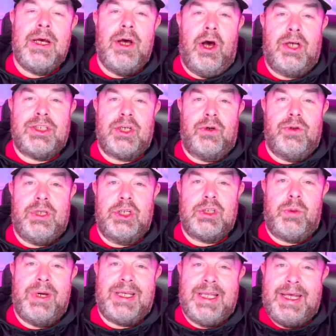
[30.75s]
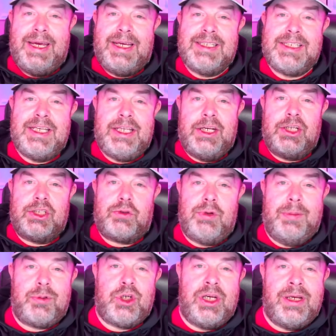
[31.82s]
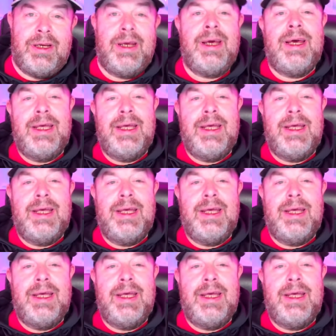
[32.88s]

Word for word: Also, there's a quick link. It's in the description.